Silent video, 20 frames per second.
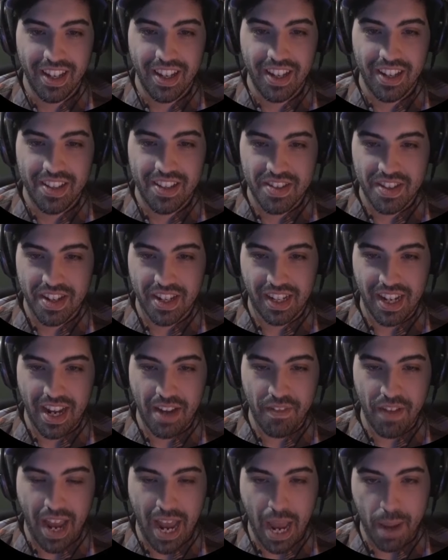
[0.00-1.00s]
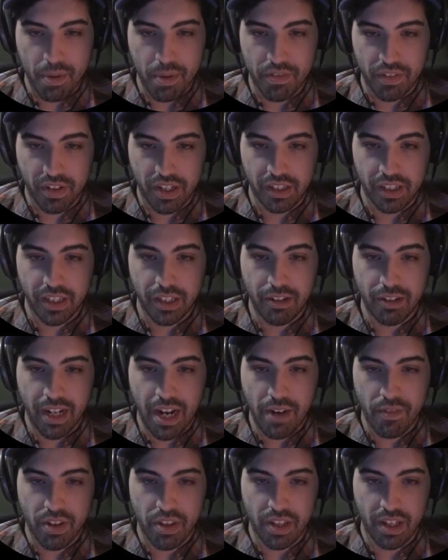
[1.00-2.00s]
It's like I have a habit of clearing
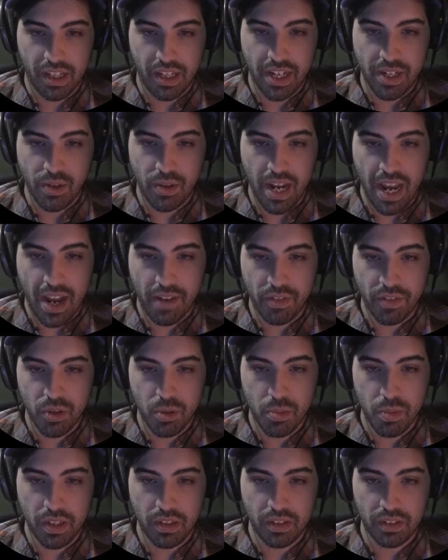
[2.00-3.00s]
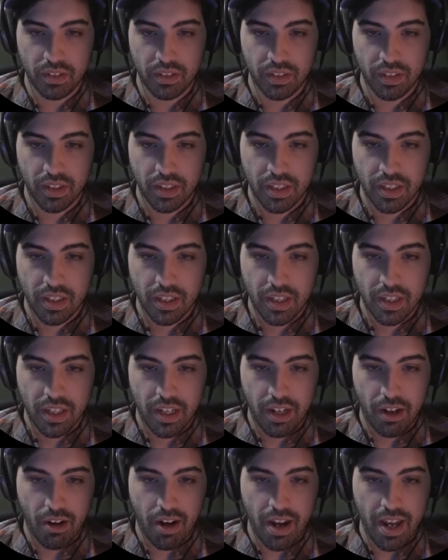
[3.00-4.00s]
everything. I don't have to, but
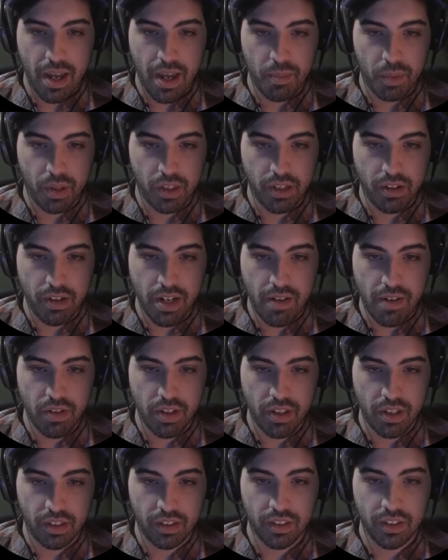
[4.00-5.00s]
here I am clearing everything.